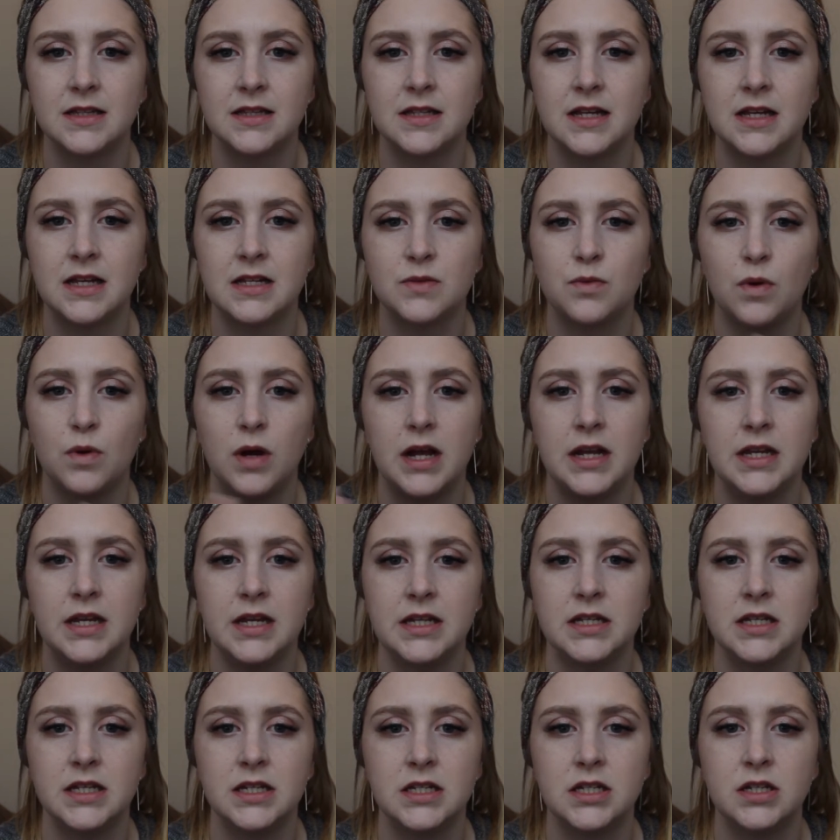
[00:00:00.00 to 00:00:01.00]
it's why I
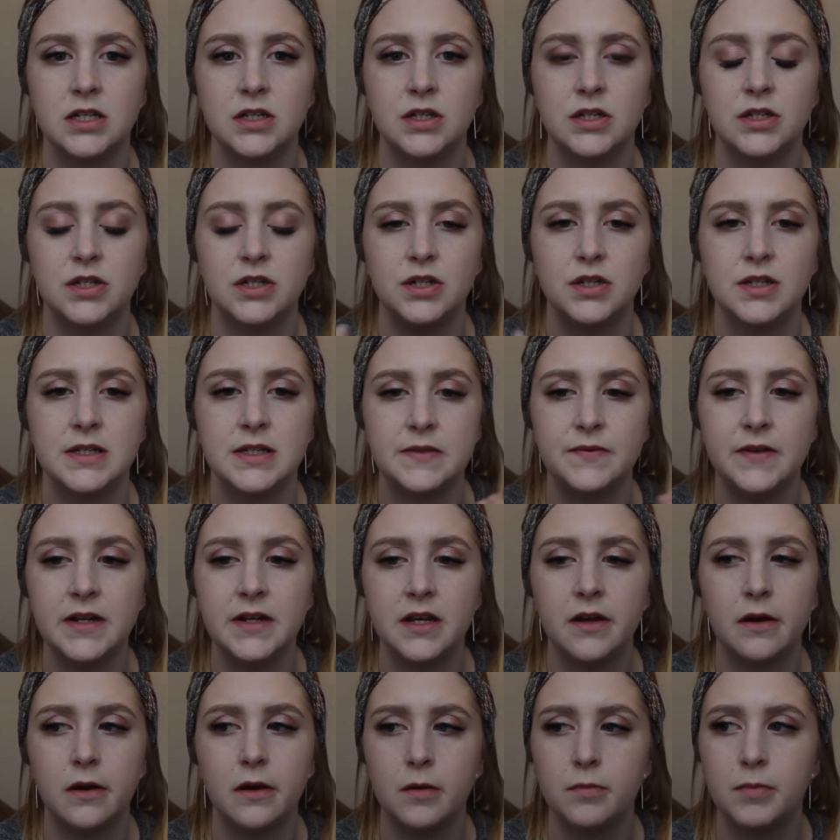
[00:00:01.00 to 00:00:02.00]
needed to do this
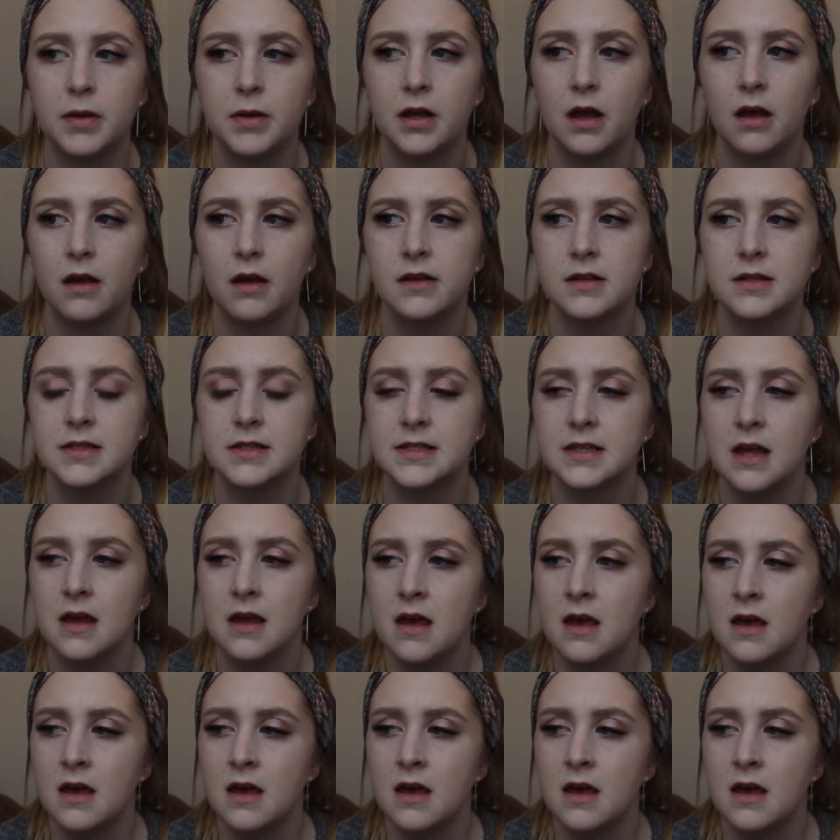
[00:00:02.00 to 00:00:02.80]
video, because